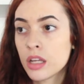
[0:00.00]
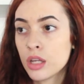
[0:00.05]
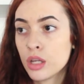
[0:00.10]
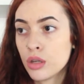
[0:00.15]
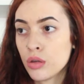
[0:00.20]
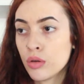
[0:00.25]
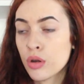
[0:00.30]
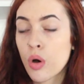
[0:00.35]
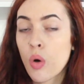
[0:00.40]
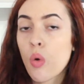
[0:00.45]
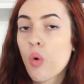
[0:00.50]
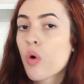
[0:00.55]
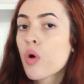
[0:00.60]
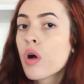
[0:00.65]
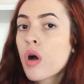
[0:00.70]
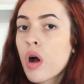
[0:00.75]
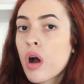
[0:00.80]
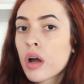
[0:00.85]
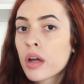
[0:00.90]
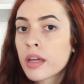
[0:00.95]
you don't
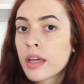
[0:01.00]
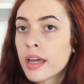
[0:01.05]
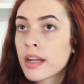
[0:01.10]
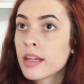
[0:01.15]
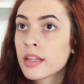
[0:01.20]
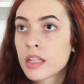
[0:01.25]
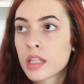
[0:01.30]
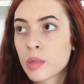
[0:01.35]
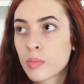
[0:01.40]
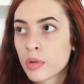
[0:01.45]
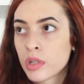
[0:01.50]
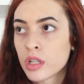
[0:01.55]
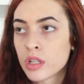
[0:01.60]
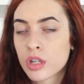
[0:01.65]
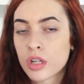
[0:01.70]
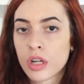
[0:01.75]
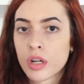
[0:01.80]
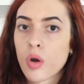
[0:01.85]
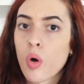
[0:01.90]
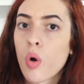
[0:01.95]
get into the
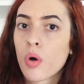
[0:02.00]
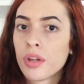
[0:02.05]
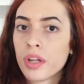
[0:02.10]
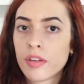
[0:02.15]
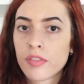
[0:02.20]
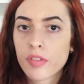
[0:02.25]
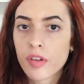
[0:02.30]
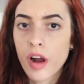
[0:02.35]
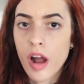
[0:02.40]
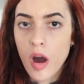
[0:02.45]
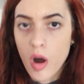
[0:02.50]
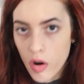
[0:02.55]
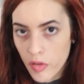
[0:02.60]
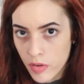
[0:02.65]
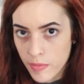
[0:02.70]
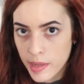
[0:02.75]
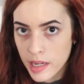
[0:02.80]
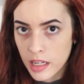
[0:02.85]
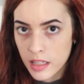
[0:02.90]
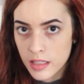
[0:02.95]
position and hold it for
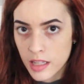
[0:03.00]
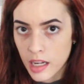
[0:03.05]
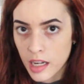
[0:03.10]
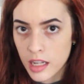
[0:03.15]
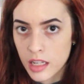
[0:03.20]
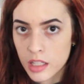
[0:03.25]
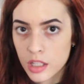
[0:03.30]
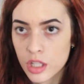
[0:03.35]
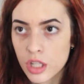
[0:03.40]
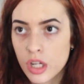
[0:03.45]
however many seconds.